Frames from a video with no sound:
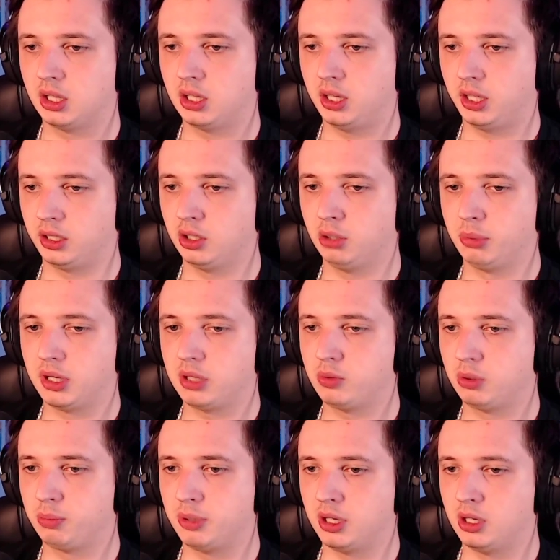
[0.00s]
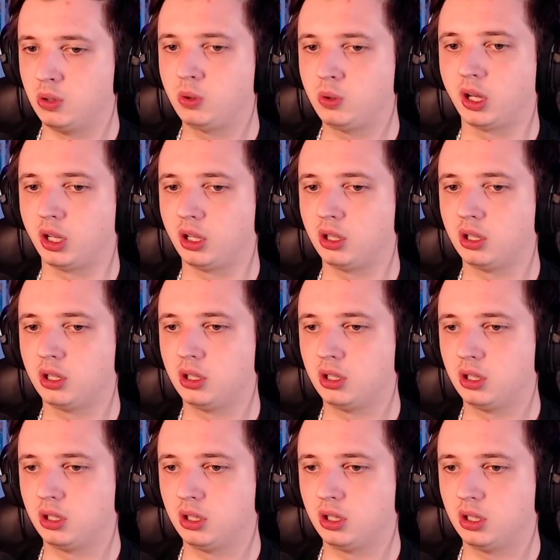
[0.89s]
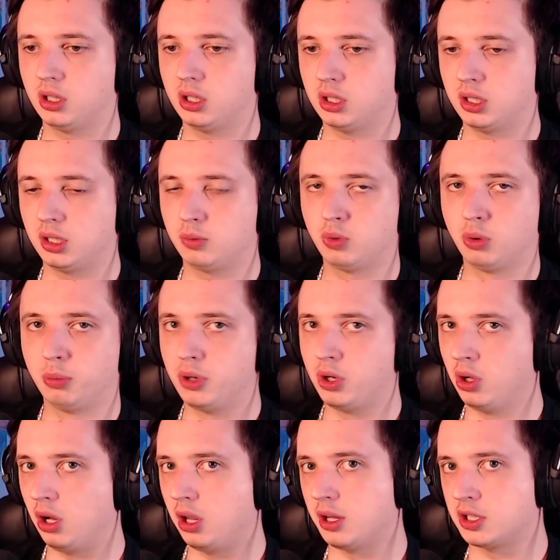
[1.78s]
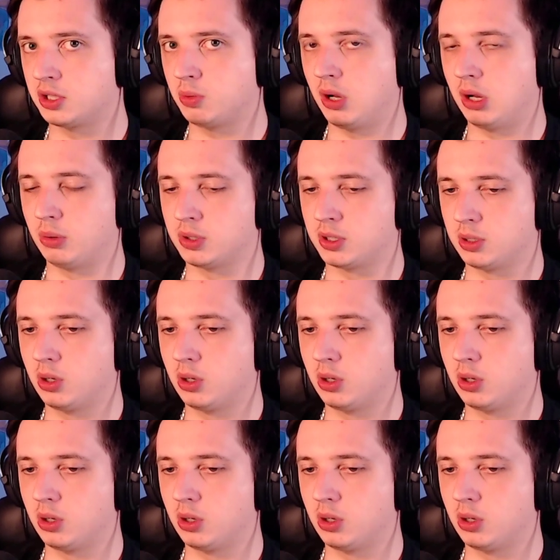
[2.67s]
Like, nobody would be looking. That woman earlier as well was